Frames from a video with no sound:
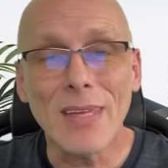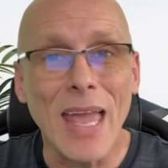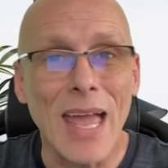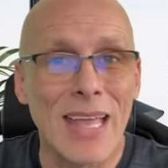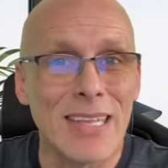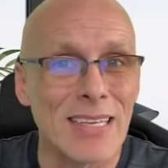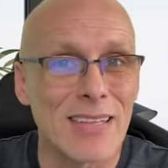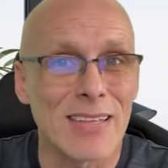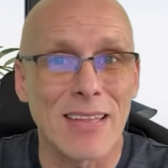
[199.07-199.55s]

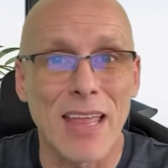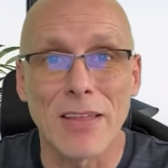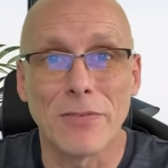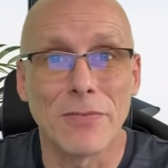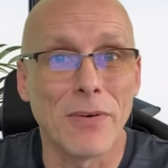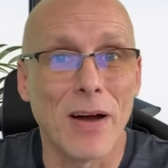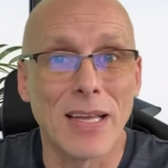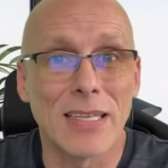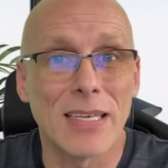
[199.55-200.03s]
And instead of
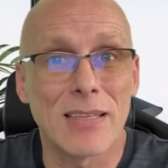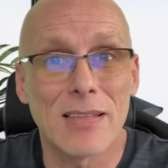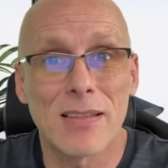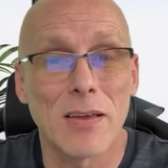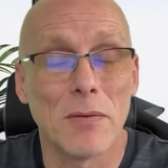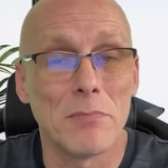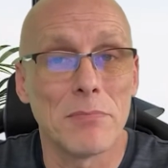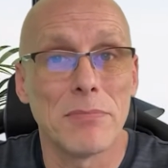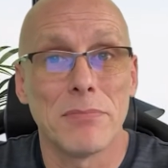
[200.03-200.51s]
finding
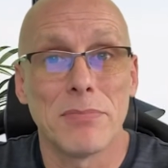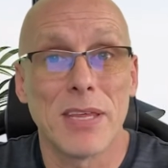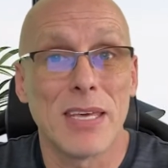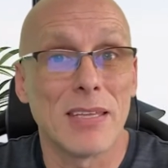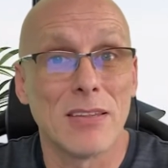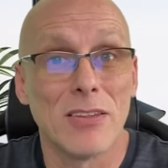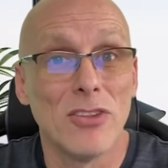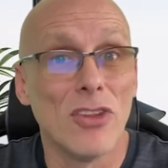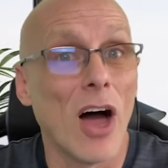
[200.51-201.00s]

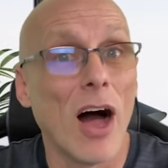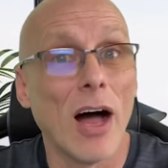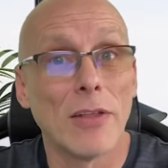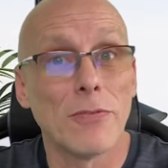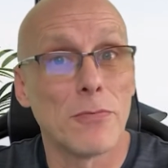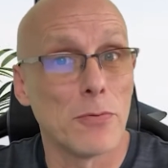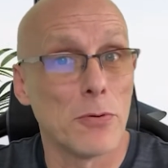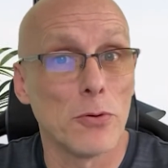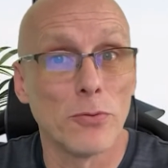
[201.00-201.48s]
something
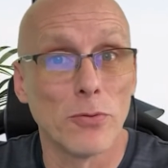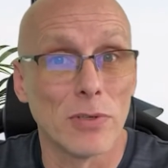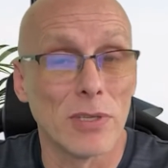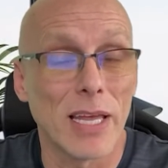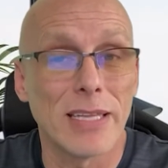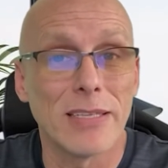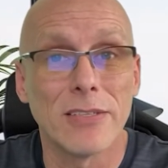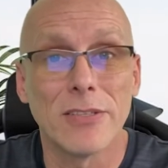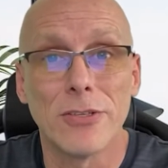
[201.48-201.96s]
non-food
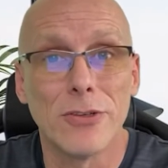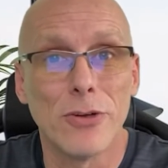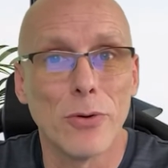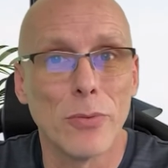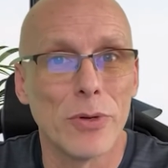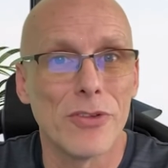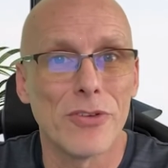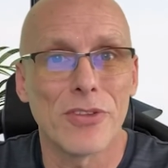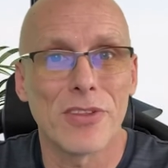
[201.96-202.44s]
related to do,
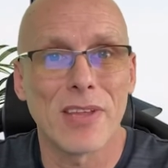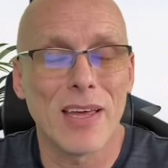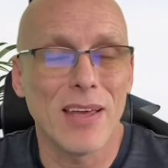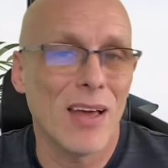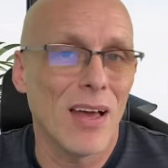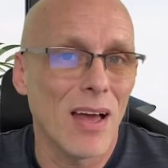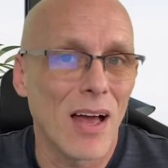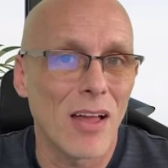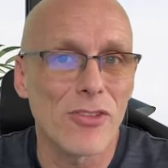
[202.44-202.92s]
we just say,
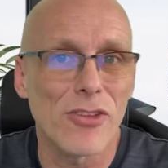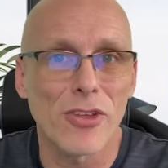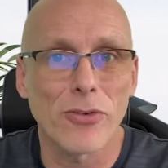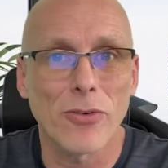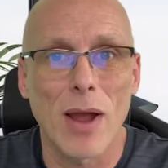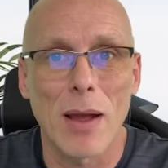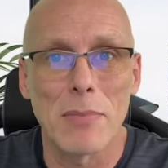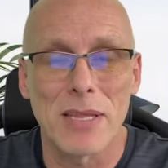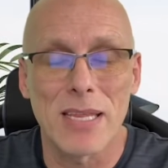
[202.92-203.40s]
I'll just
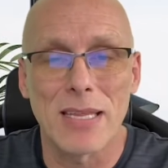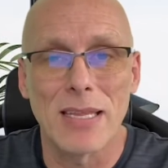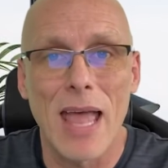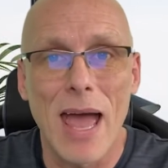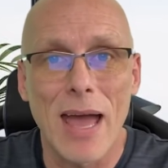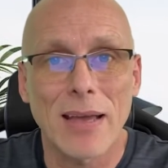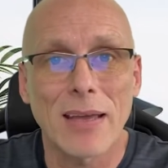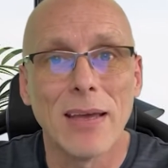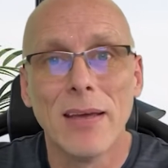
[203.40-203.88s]
grab a
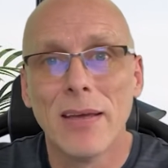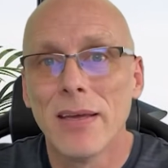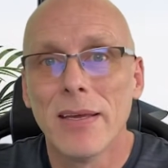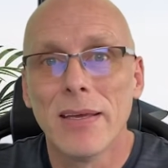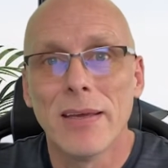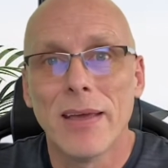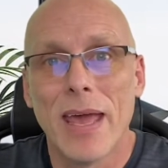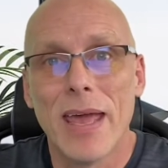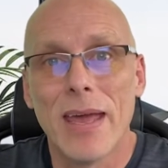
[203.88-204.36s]
snack
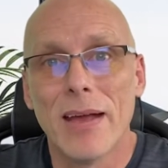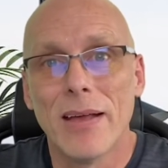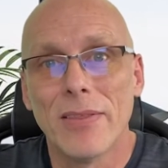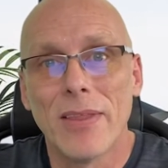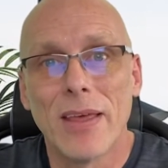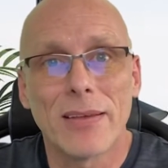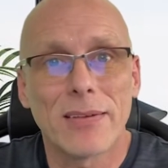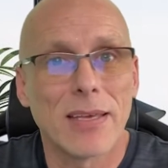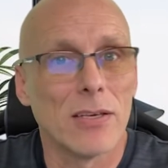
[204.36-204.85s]

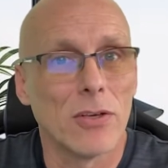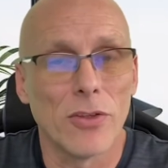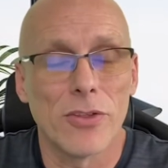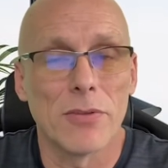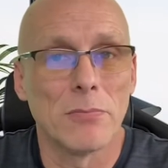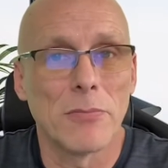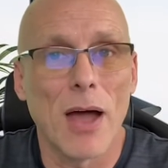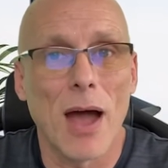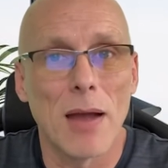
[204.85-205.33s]
and kill
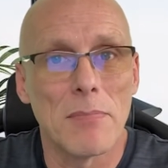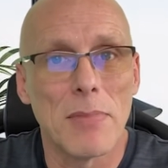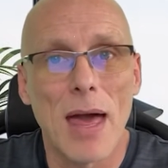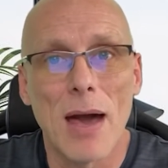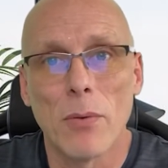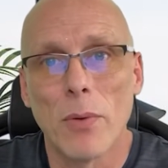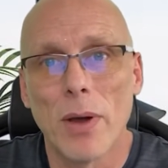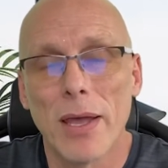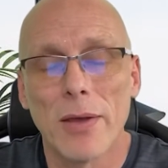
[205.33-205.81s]
some time
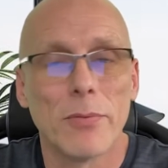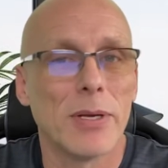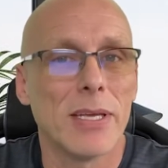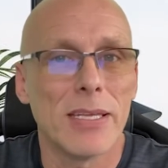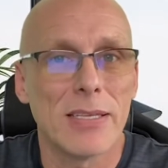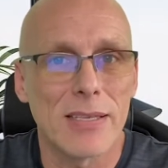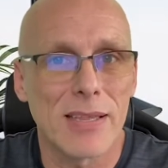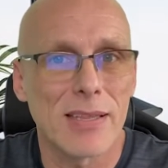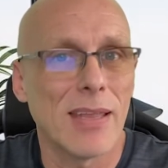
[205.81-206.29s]
that way. We
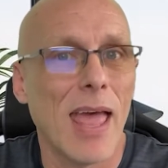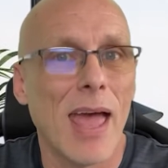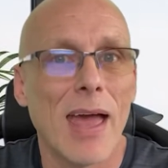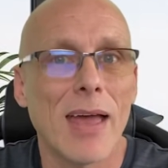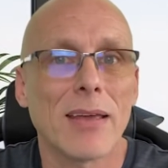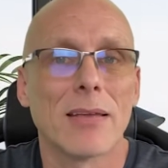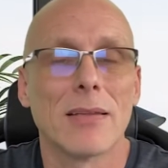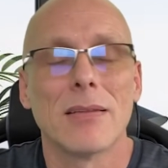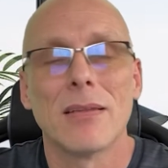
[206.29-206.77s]
eat a
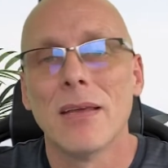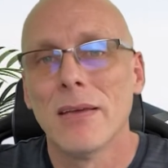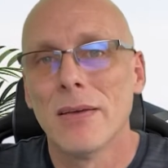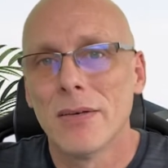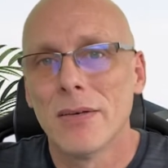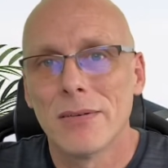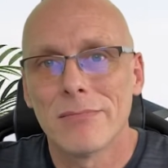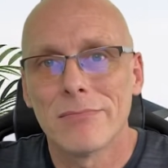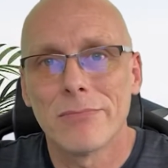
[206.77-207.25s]
snack and
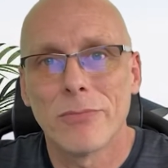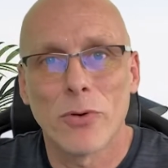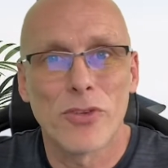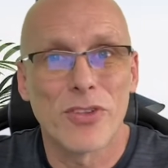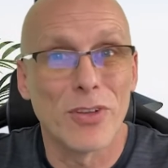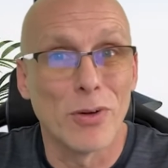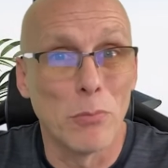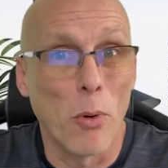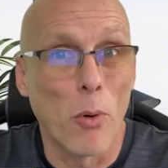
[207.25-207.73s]
we're
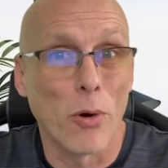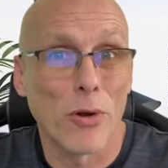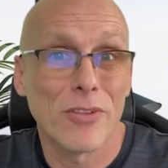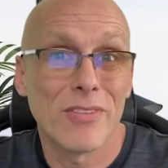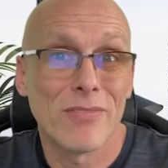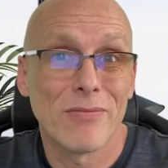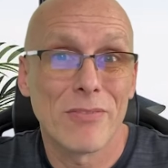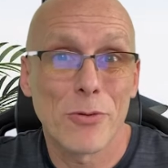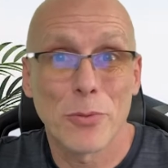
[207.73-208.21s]
still bored.
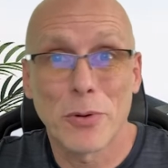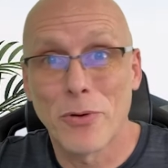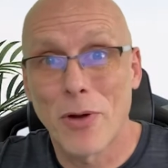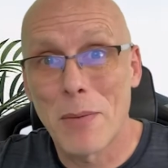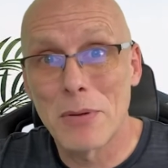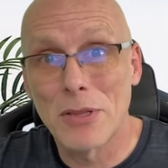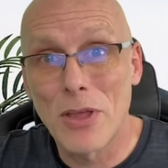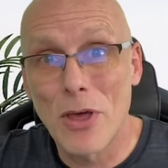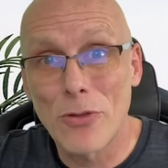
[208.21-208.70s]
So we
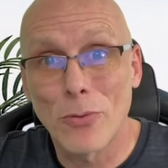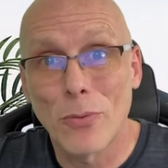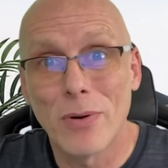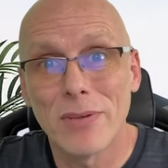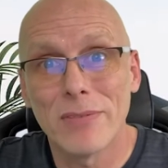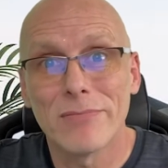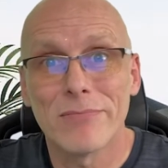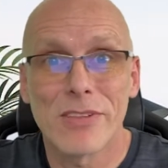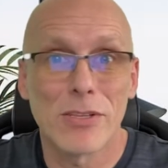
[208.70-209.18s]
grab another
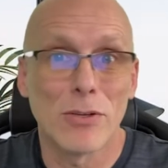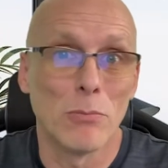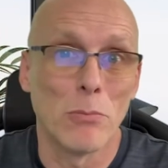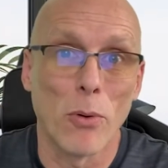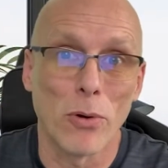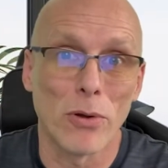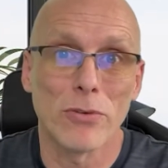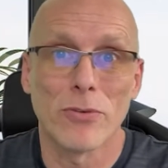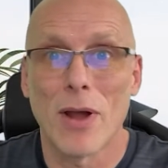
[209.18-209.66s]
one, still
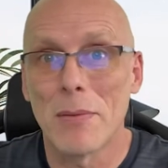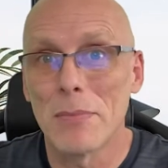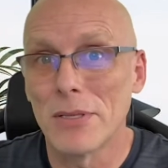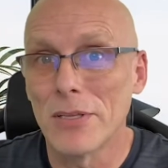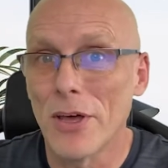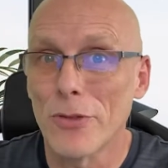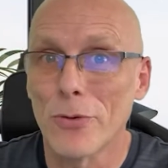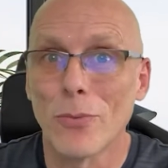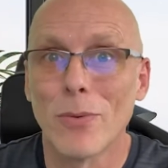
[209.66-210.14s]
bored, grab
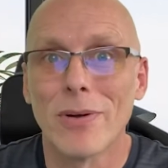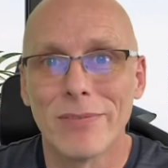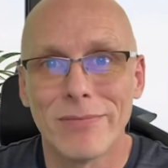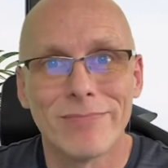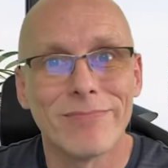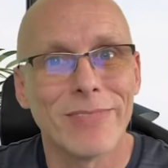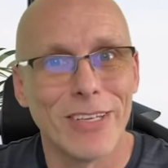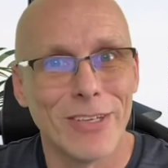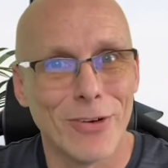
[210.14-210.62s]
another
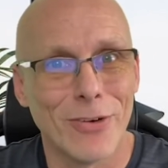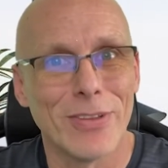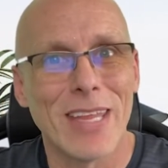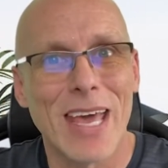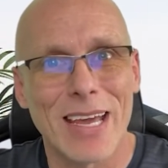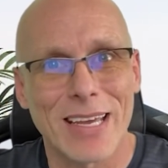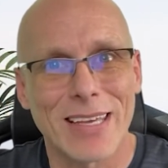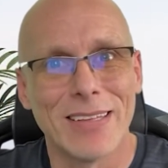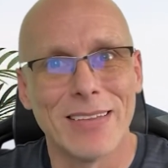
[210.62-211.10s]
one, and
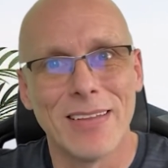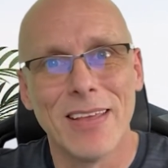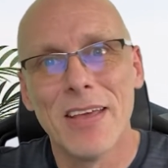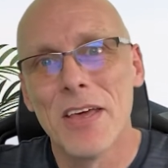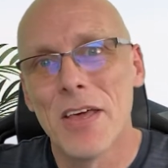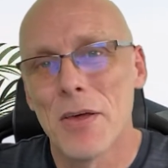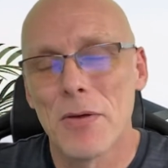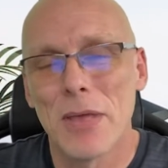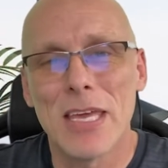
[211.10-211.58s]
that can
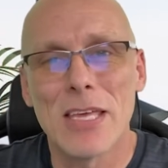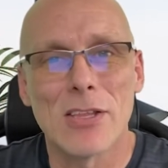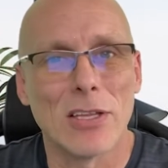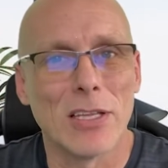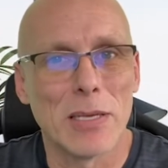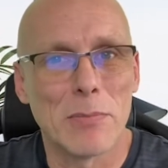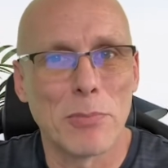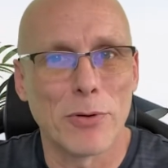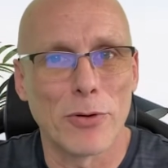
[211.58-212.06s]

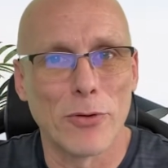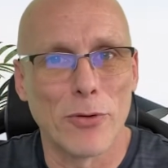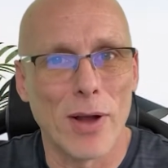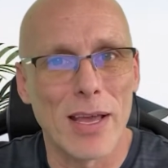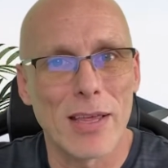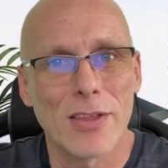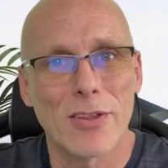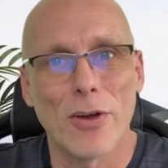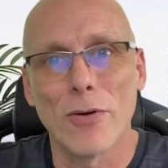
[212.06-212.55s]
easily
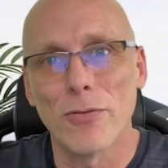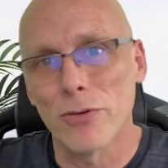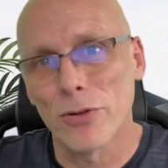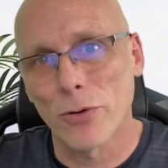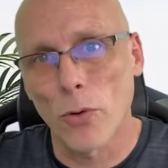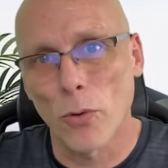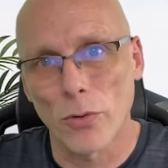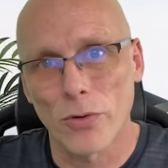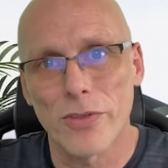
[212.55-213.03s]
progress over the
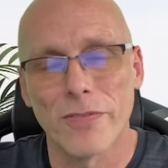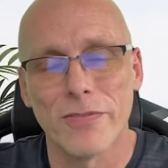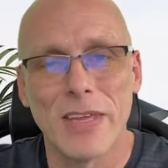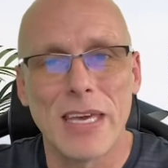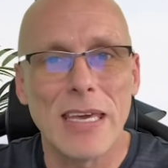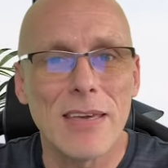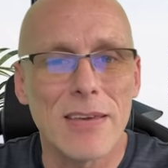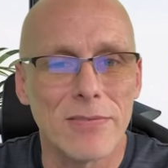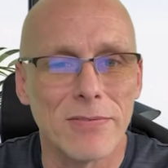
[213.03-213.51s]
course of the
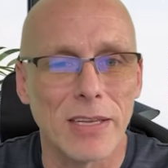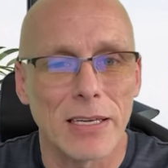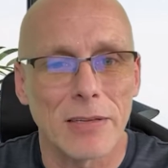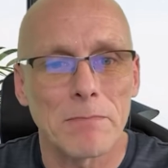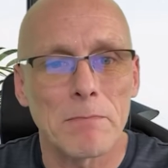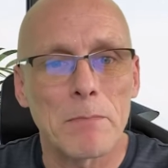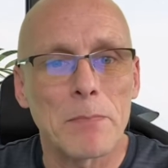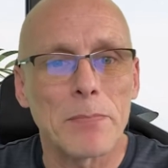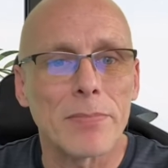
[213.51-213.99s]
evening.